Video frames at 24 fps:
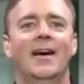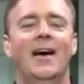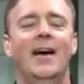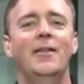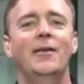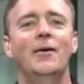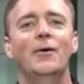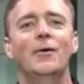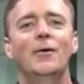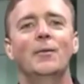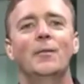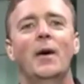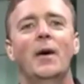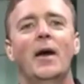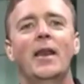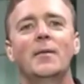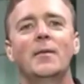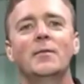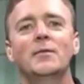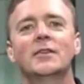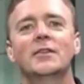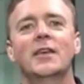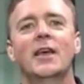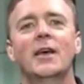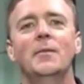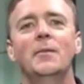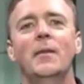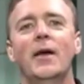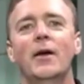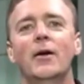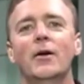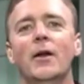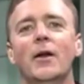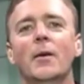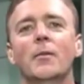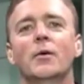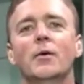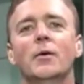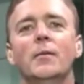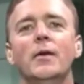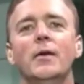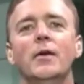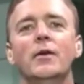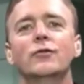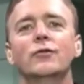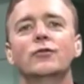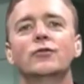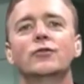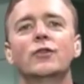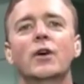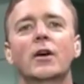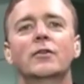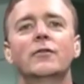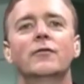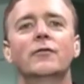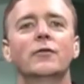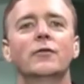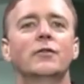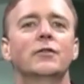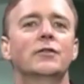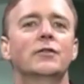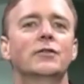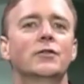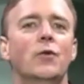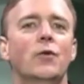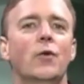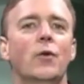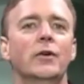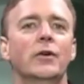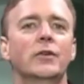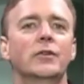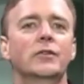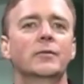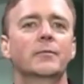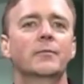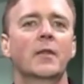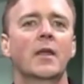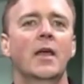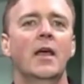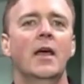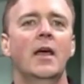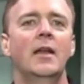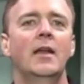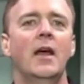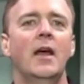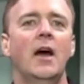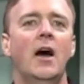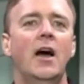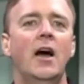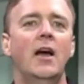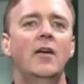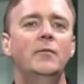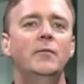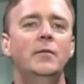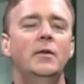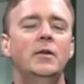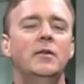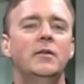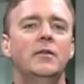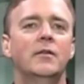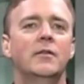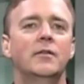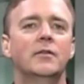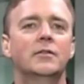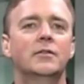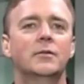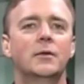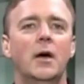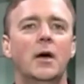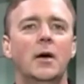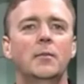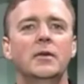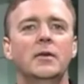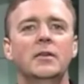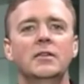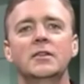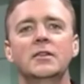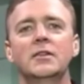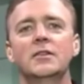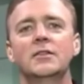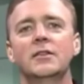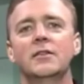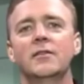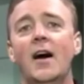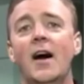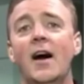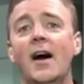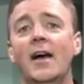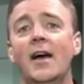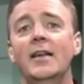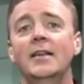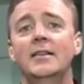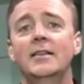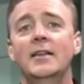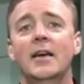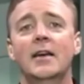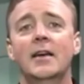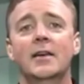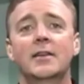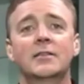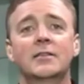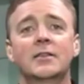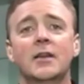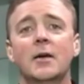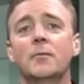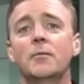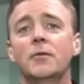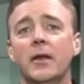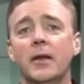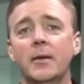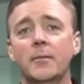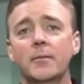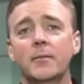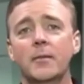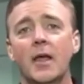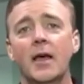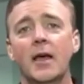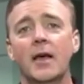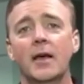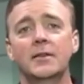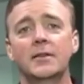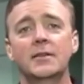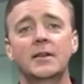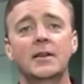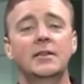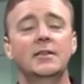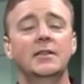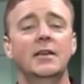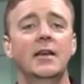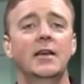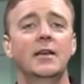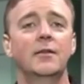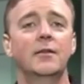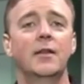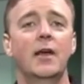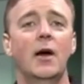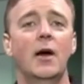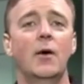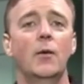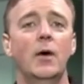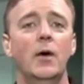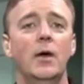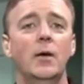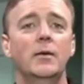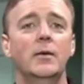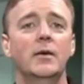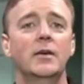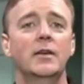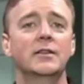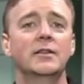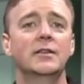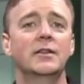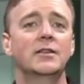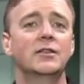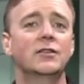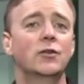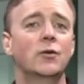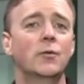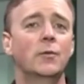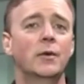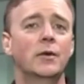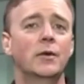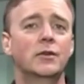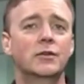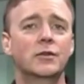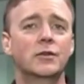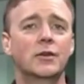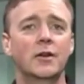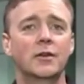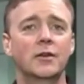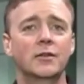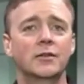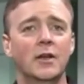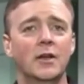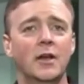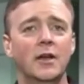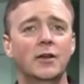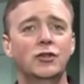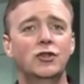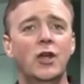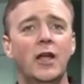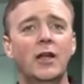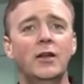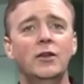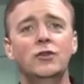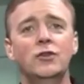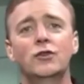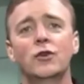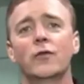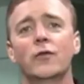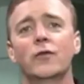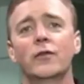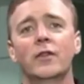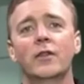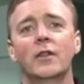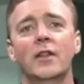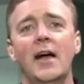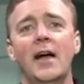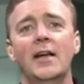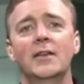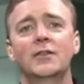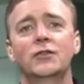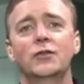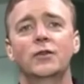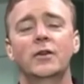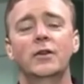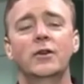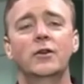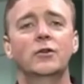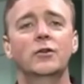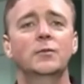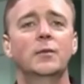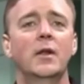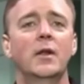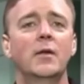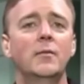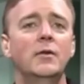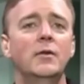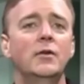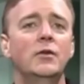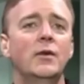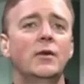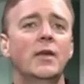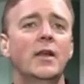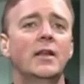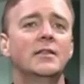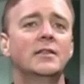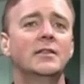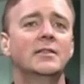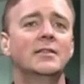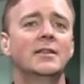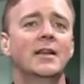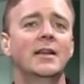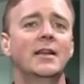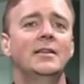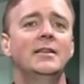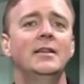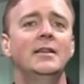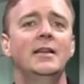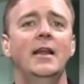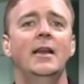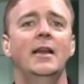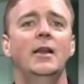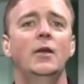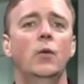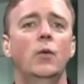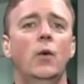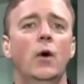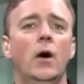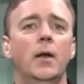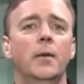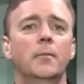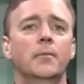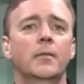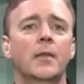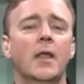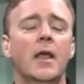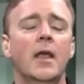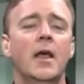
Hi there, my name is Ken Mayer and I'm going to be your instructor for this course. Now, I've been in this uh, business of high tech something, as they say it that way, because it's so much has uh, changed over the last 30 years, but I've been doing that since 1981.